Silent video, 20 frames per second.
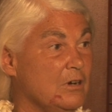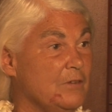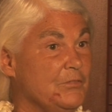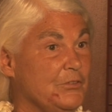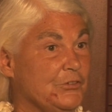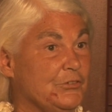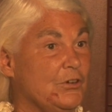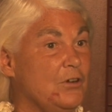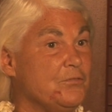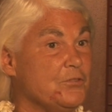of the
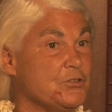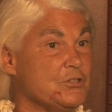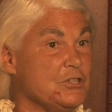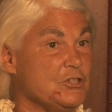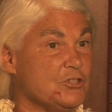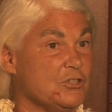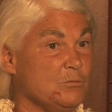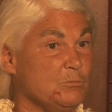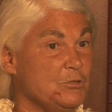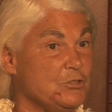sulfur
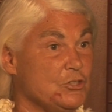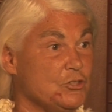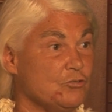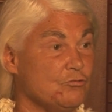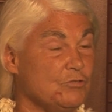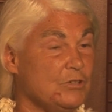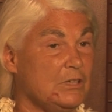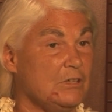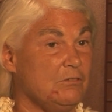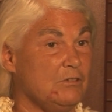system, which is
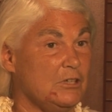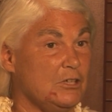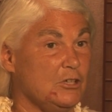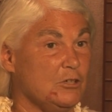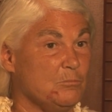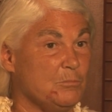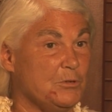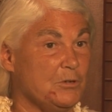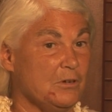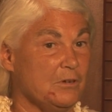really, really
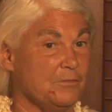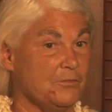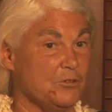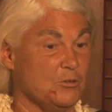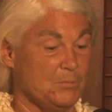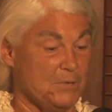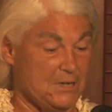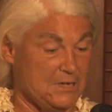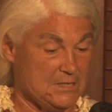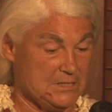important for your
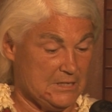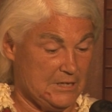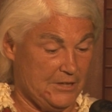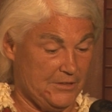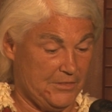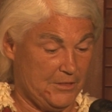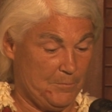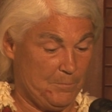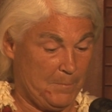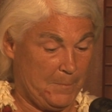body's
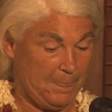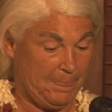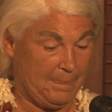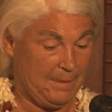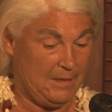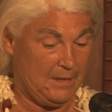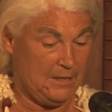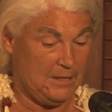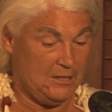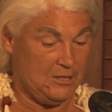health.
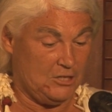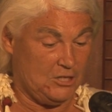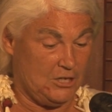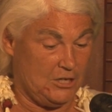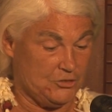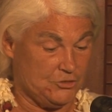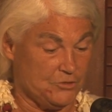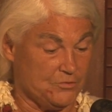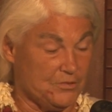So